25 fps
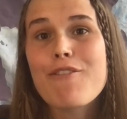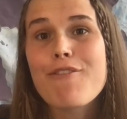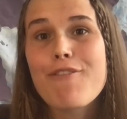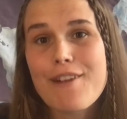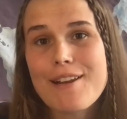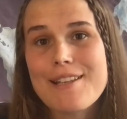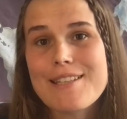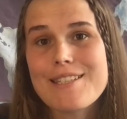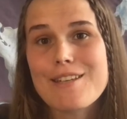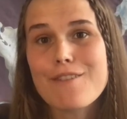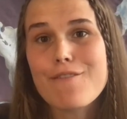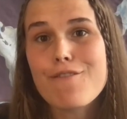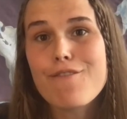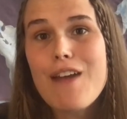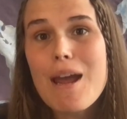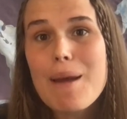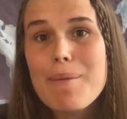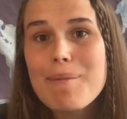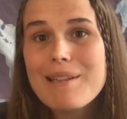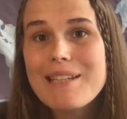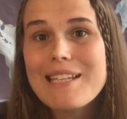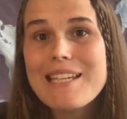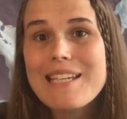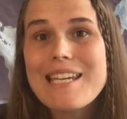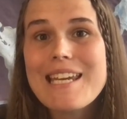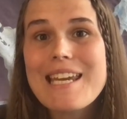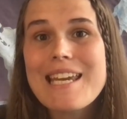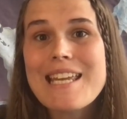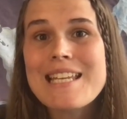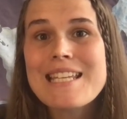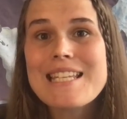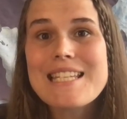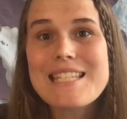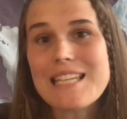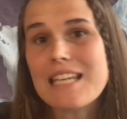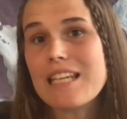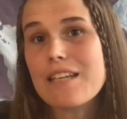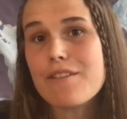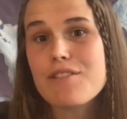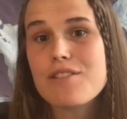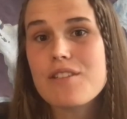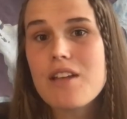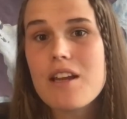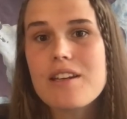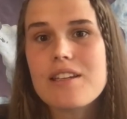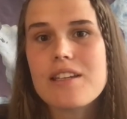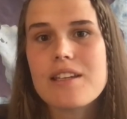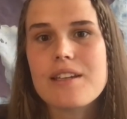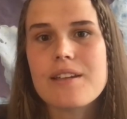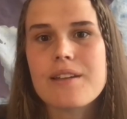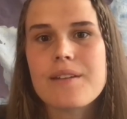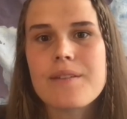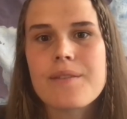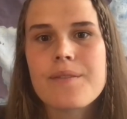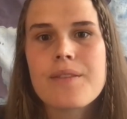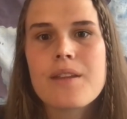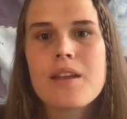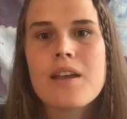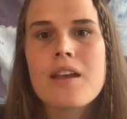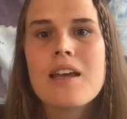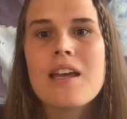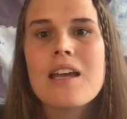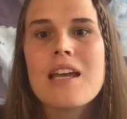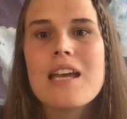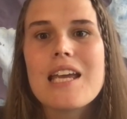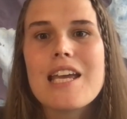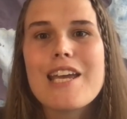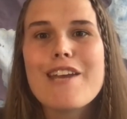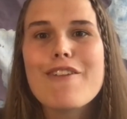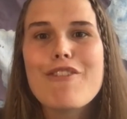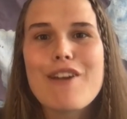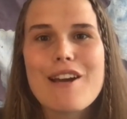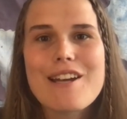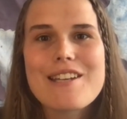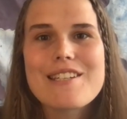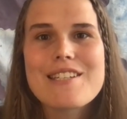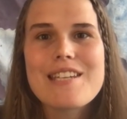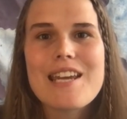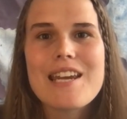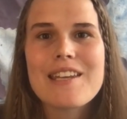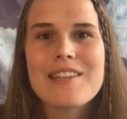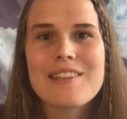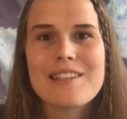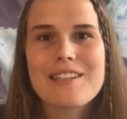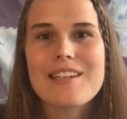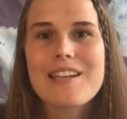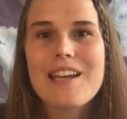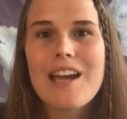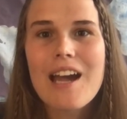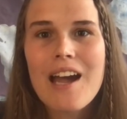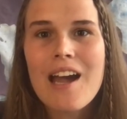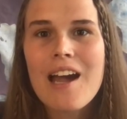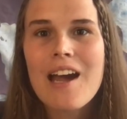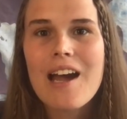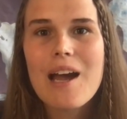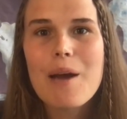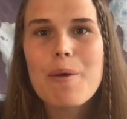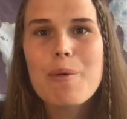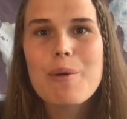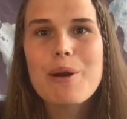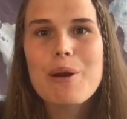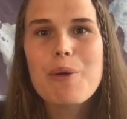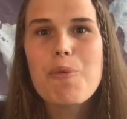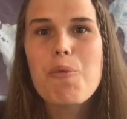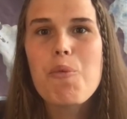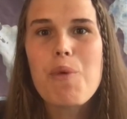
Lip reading: friends and family instead of studying. If I had taken the car, I would have